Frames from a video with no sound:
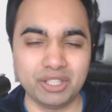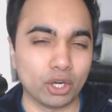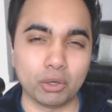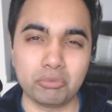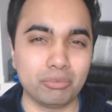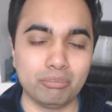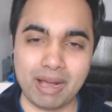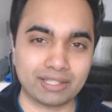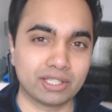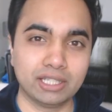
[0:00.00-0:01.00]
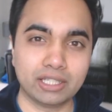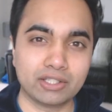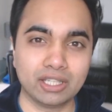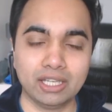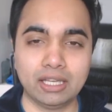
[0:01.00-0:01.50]
you know,
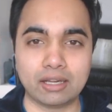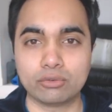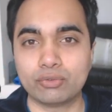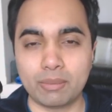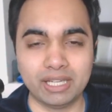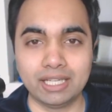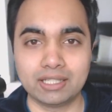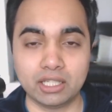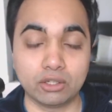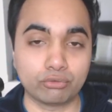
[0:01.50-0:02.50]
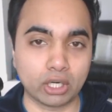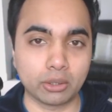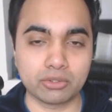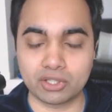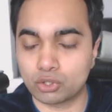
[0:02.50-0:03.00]
masculinity and femininity in
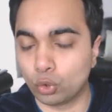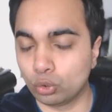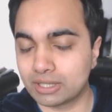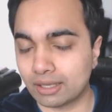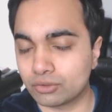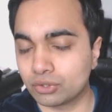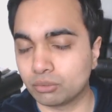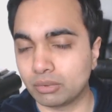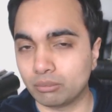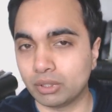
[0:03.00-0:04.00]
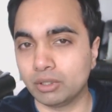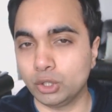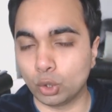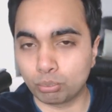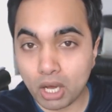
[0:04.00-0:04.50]
fragrance, it's all down to
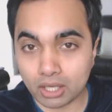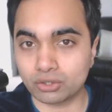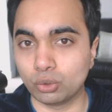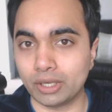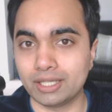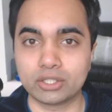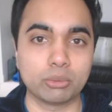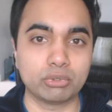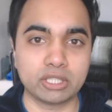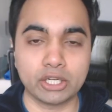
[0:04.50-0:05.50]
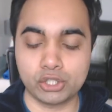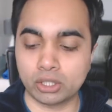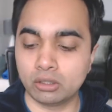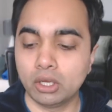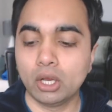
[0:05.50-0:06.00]
your personal
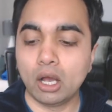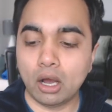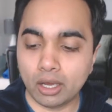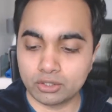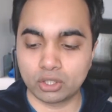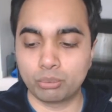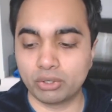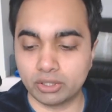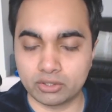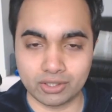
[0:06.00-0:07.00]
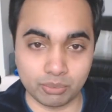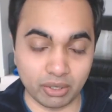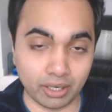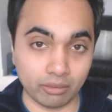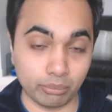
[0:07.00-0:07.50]
interpretation. I interpret this as
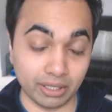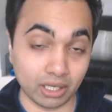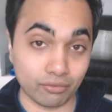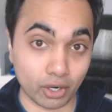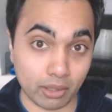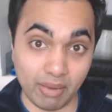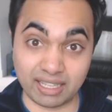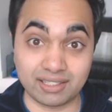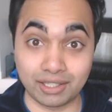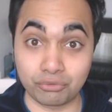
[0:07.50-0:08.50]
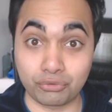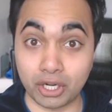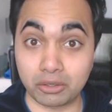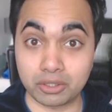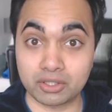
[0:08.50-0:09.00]
being a very masculine
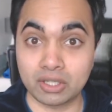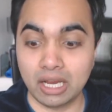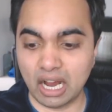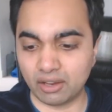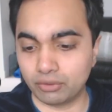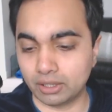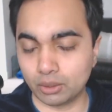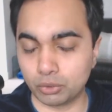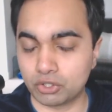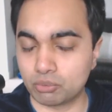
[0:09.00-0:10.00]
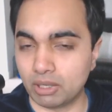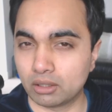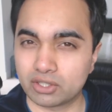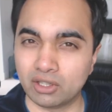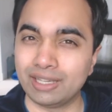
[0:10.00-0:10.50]
fragrance. I think it would
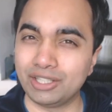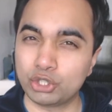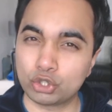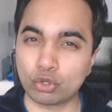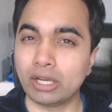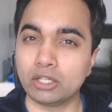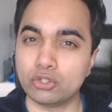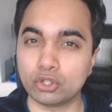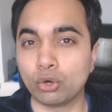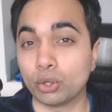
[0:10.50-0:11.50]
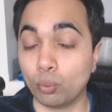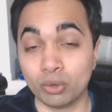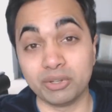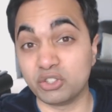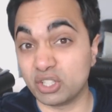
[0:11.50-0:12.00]
smell slightly strange on a
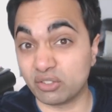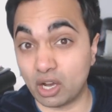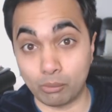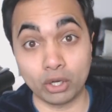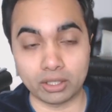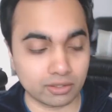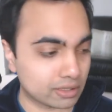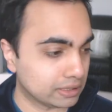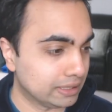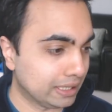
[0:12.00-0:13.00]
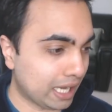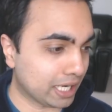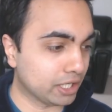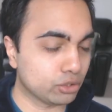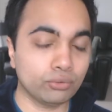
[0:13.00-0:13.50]
woman, if I'm honest.
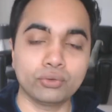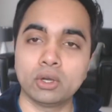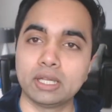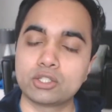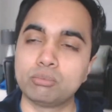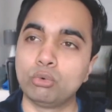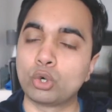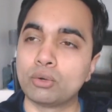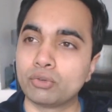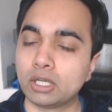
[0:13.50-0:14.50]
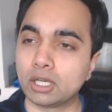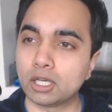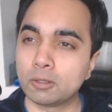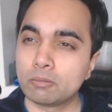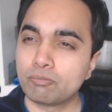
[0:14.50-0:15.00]
And I do feel it's more of
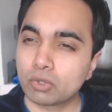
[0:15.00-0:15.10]
a